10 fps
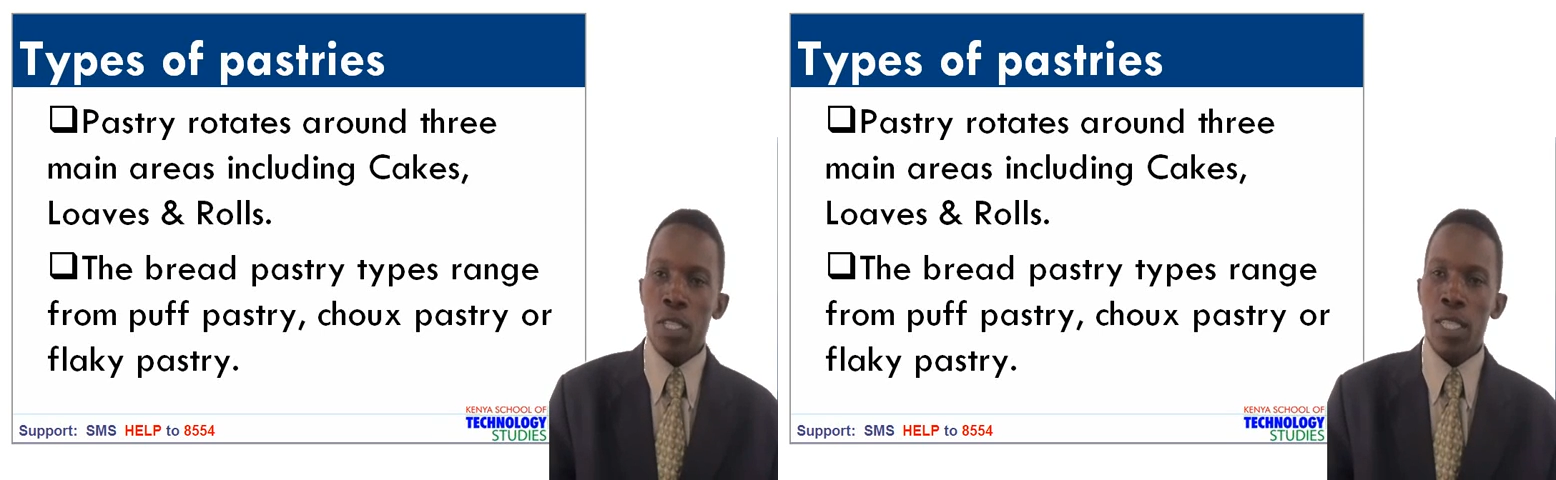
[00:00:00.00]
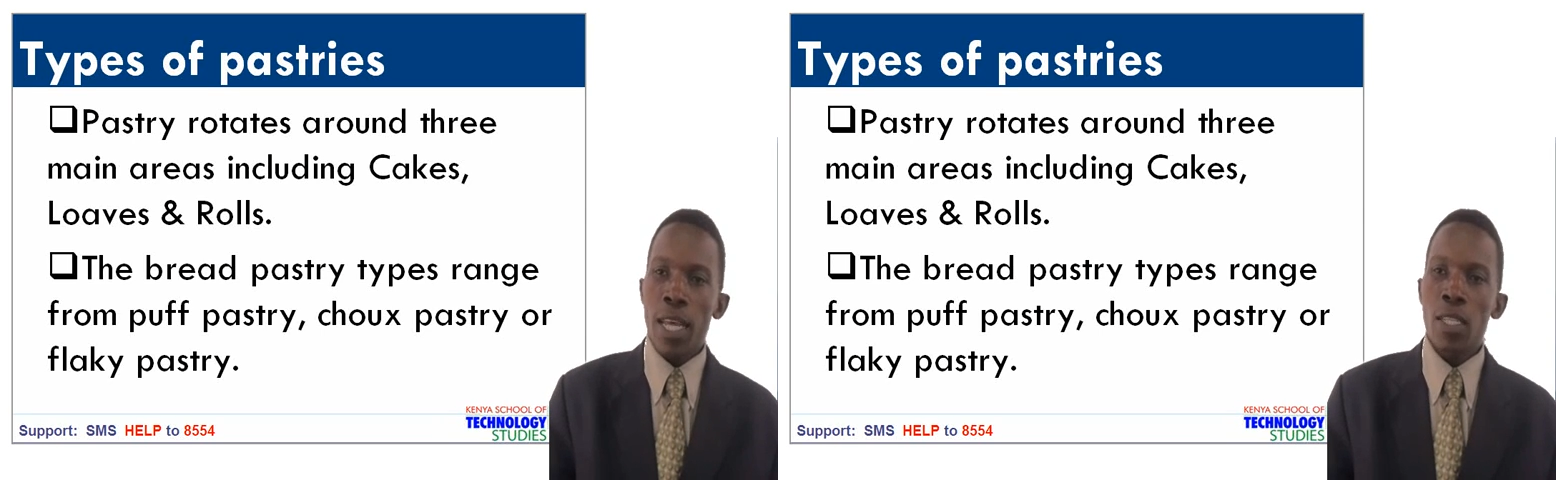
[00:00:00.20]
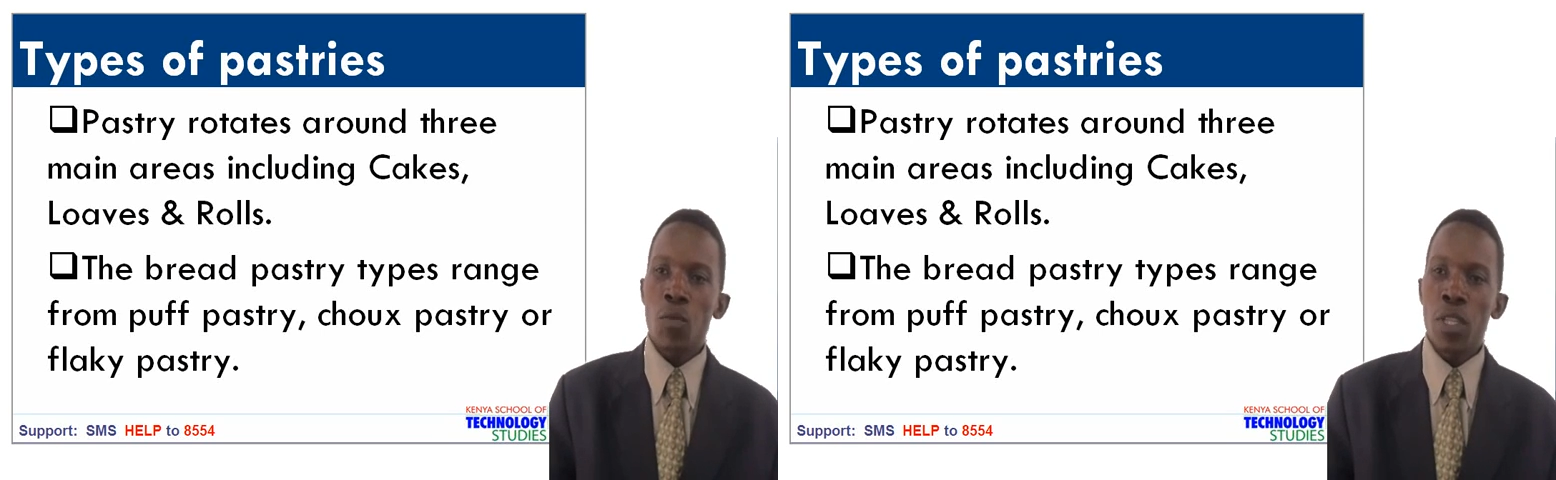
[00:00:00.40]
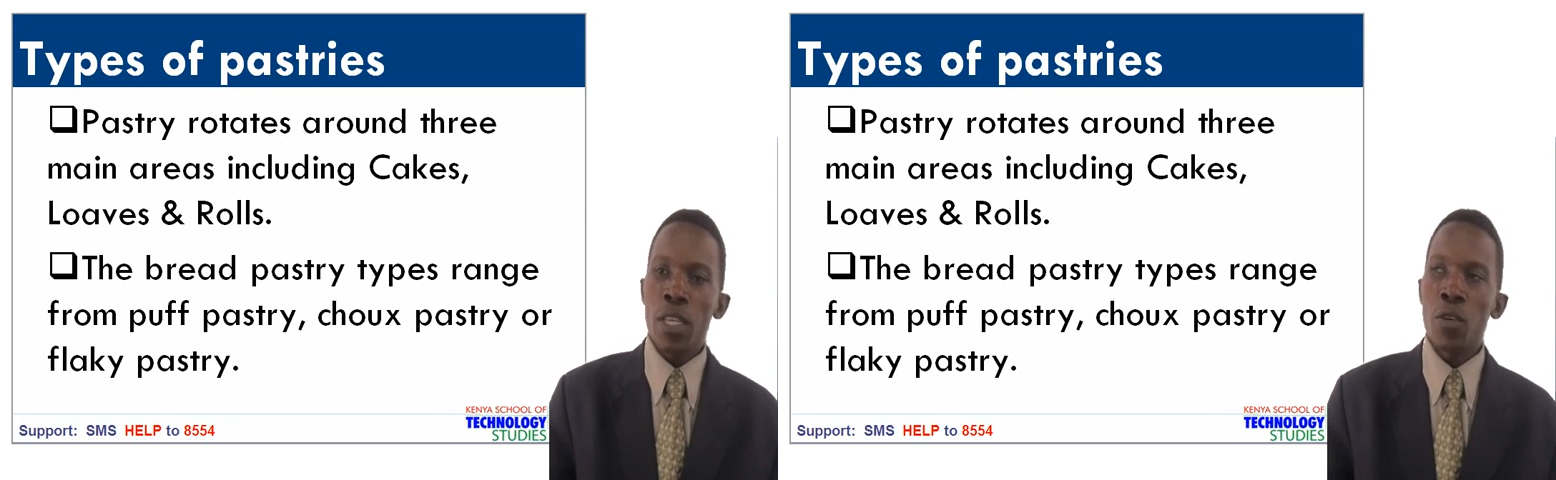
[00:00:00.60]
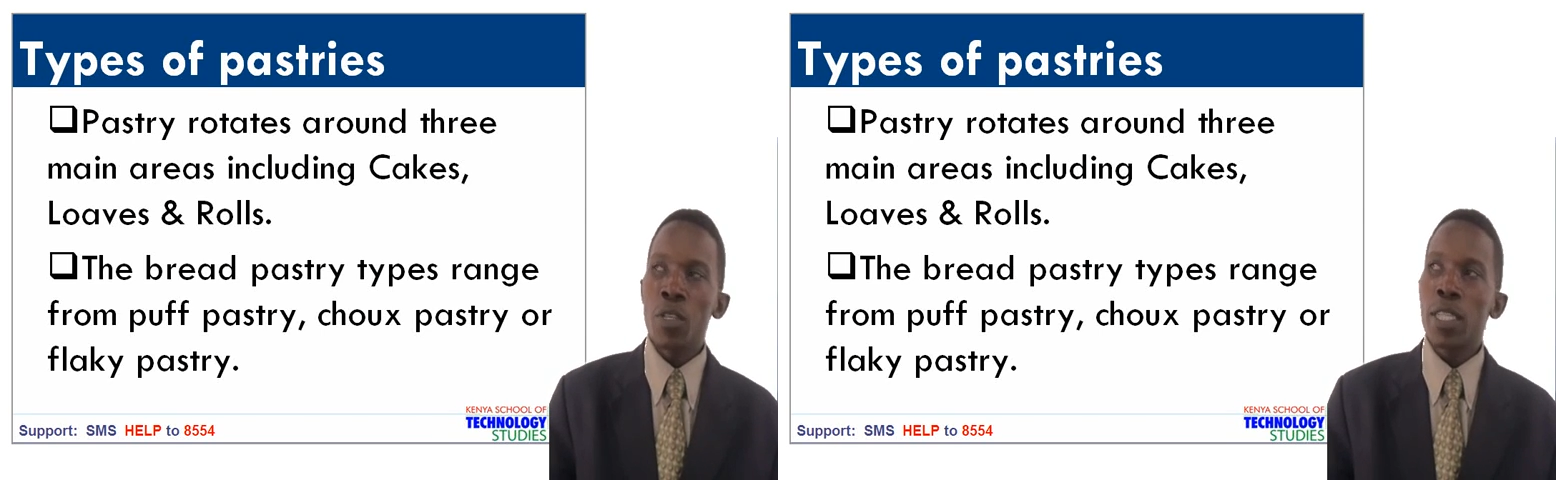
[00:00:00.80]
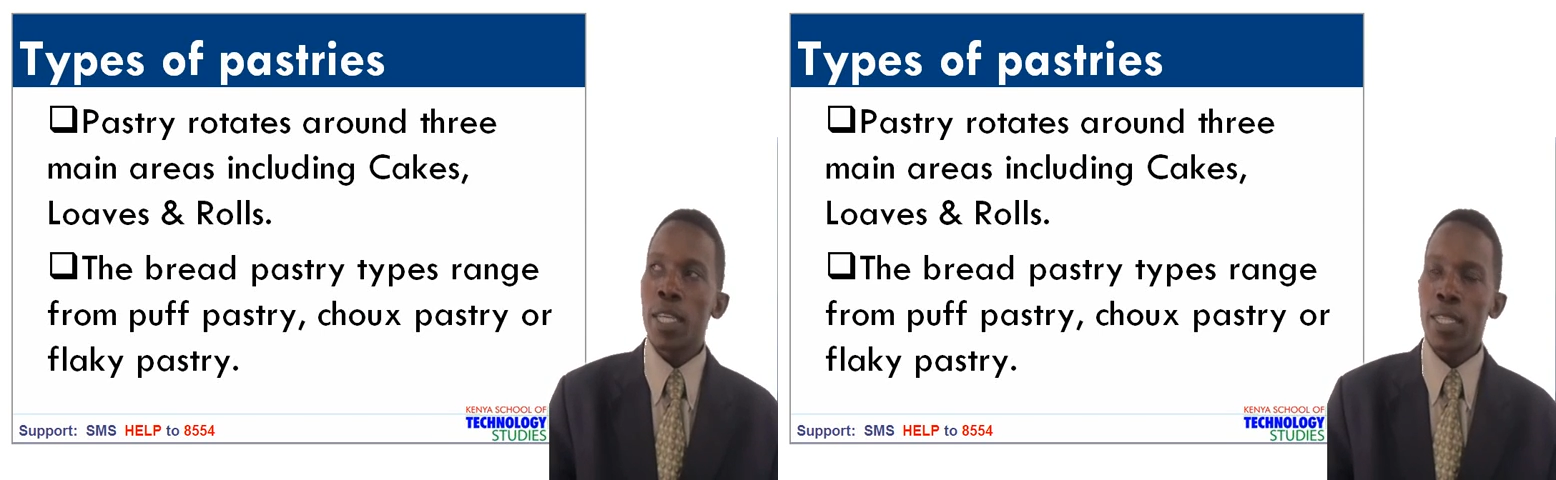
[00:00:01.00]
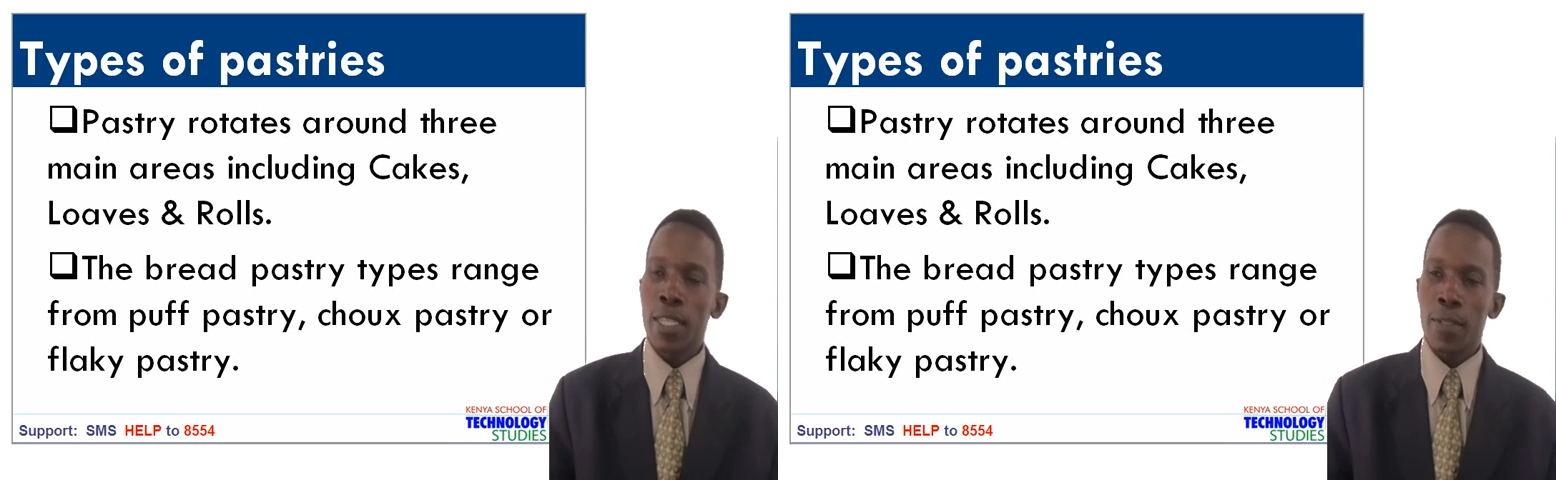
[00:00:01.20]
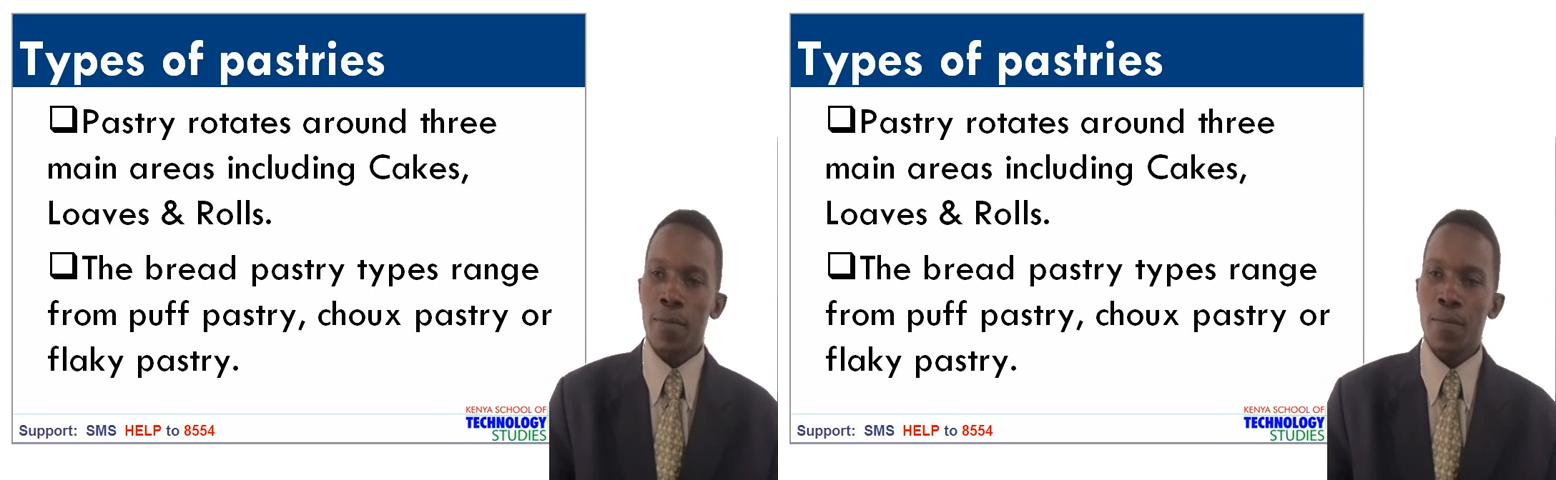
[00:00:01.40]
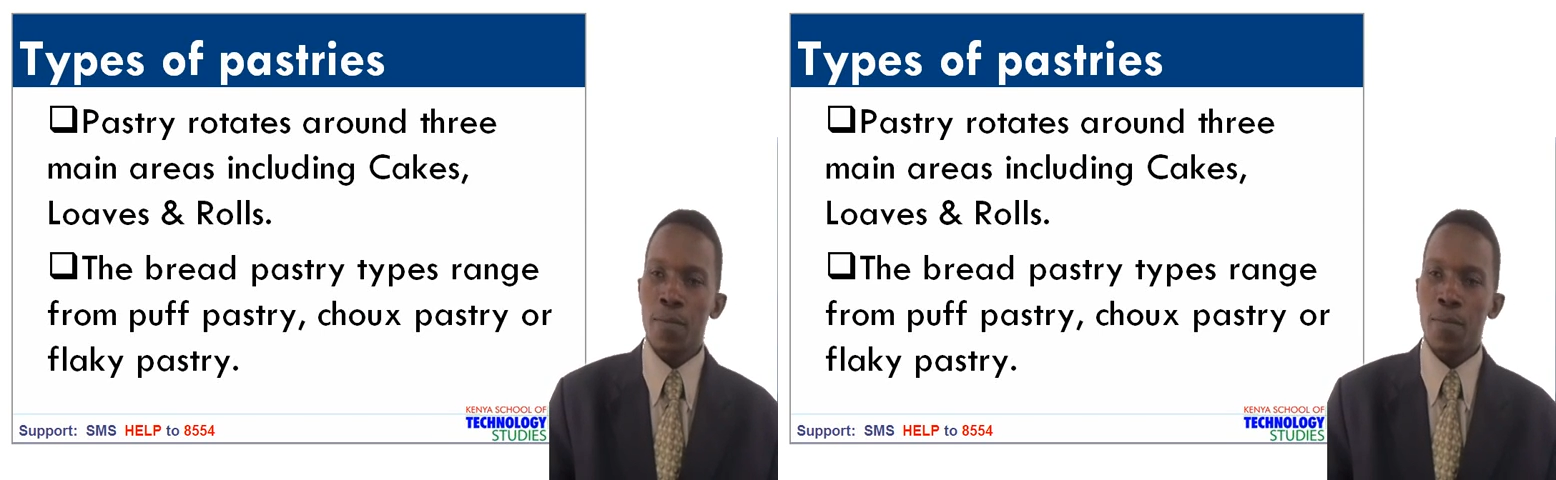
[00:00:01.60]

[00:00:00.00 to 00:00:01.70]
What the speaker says: starts with yield testing.